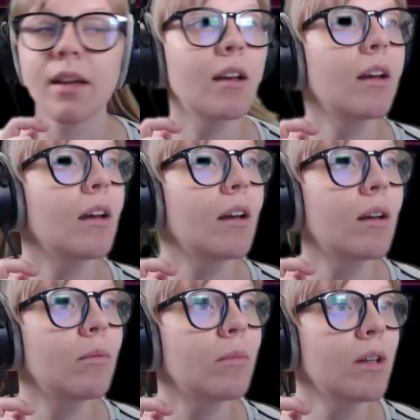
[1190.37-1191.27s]

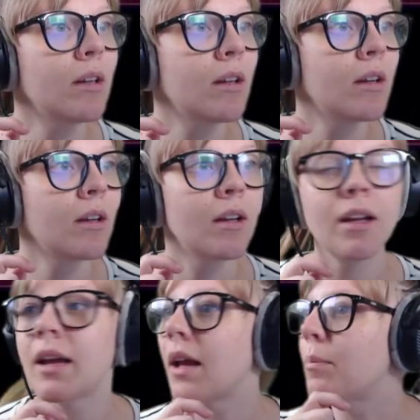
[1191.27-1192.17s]
Um,
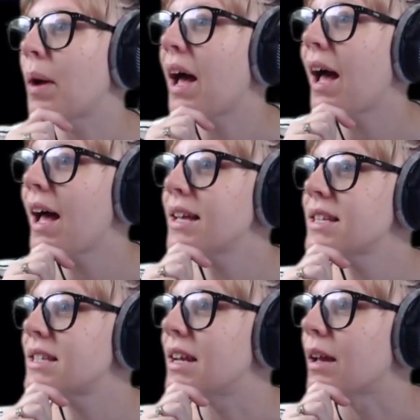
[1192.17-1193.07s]
and
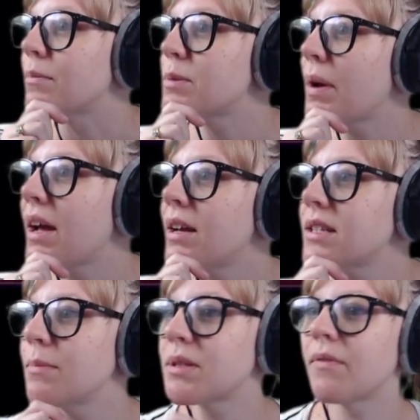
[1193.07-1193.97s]
parsnips.
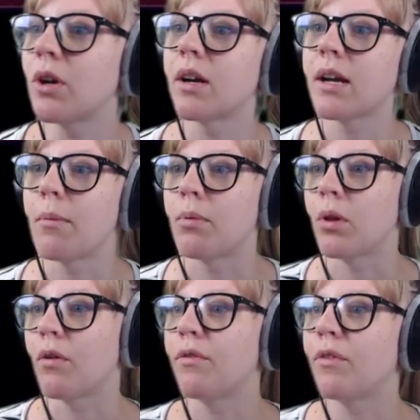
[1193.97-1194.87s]
Parsnips I've got a
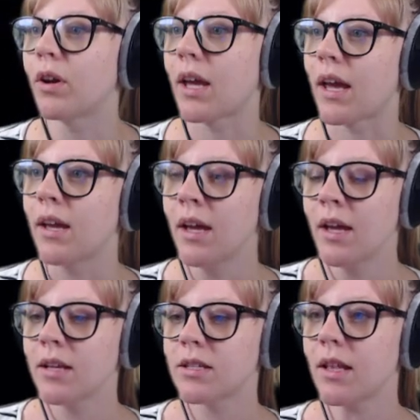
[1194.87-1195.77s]
couple of. Okay,
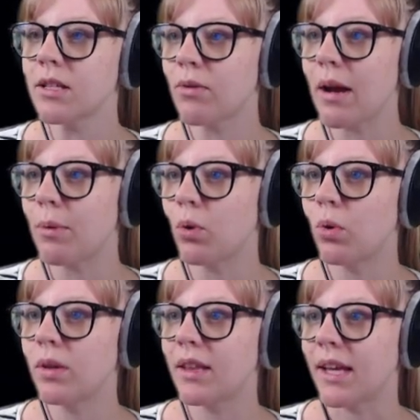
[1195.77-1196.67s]
so let's grab
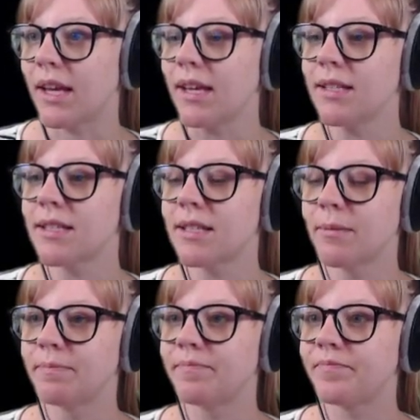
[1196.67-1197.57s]
all of these.